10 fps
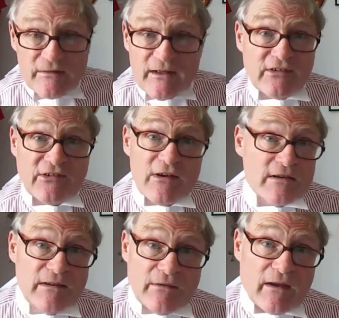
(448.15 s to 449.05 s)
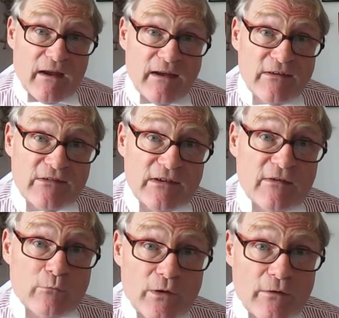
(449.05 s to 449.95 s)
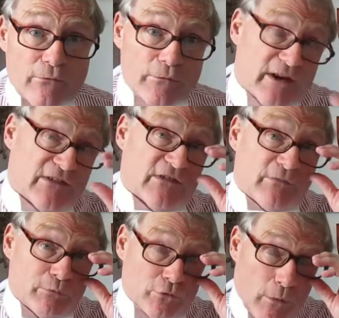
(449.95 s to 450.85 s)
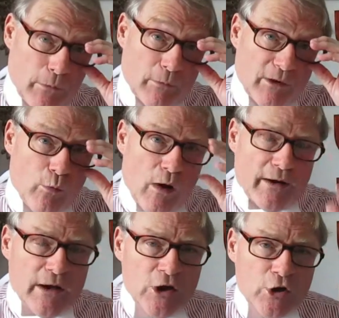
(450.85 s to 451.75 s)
That's certainly the case, and that's one of the reasons probably why